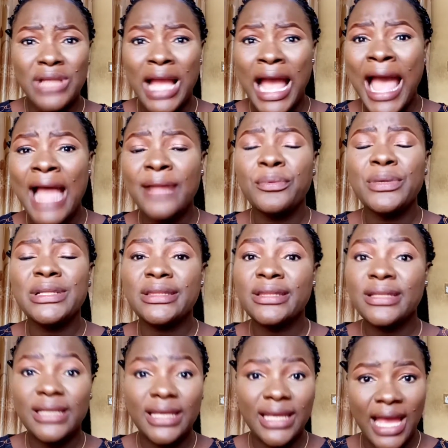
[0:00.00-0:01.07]
And with
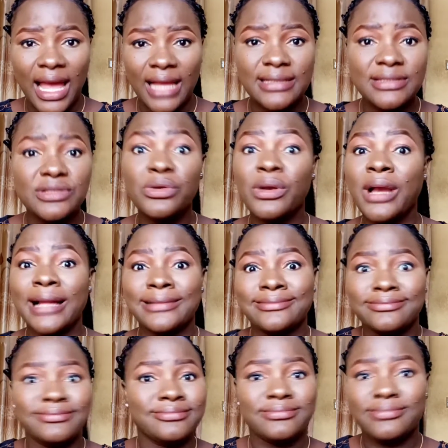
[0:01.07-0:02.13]
three years, you
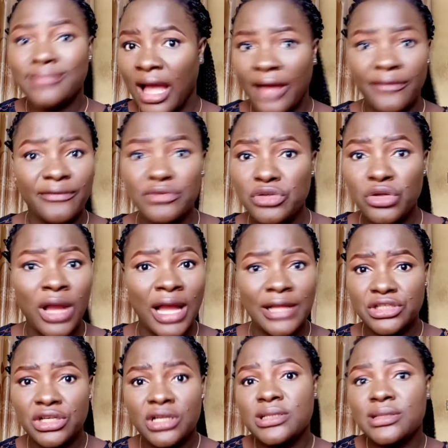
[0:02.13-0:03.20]
can have, you can
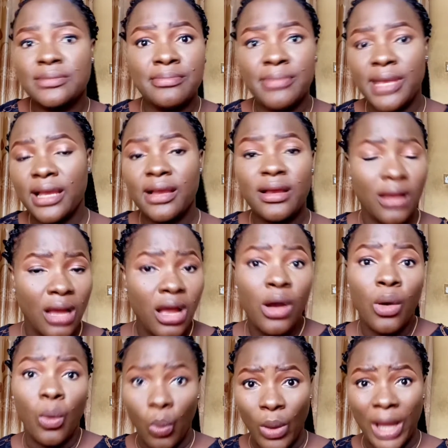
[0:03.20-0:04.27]
just make
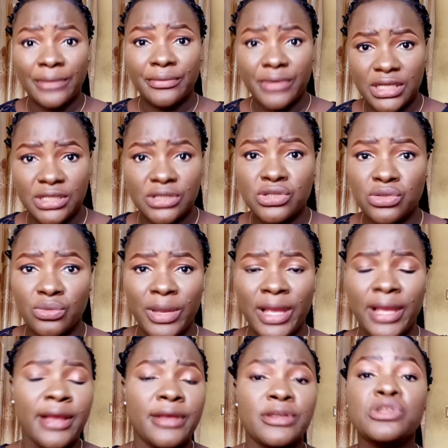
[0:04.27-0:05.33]
one ready to wear.
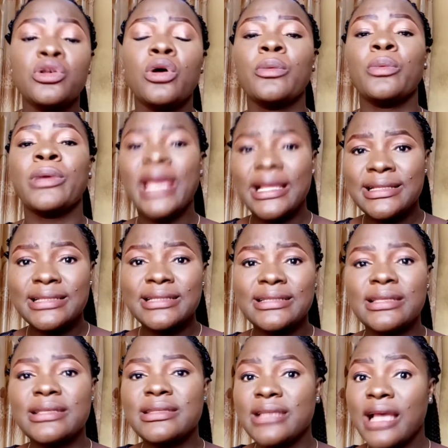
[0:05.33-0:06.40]
So getting
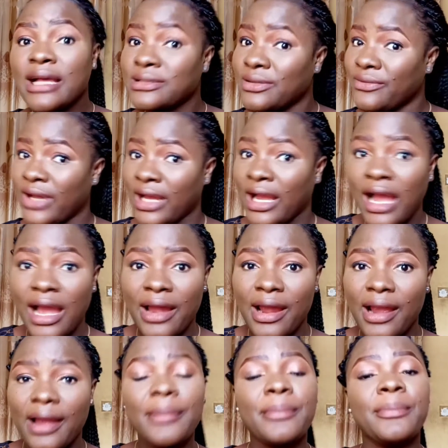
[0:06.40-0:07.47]
six years of
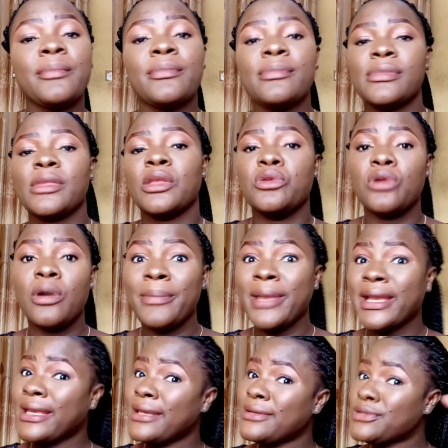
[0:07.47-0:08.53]
Ankara you're
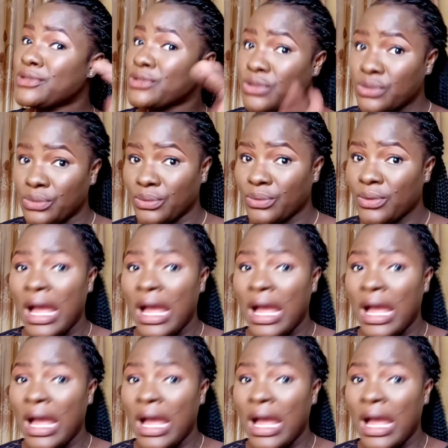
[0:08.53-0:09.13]
making two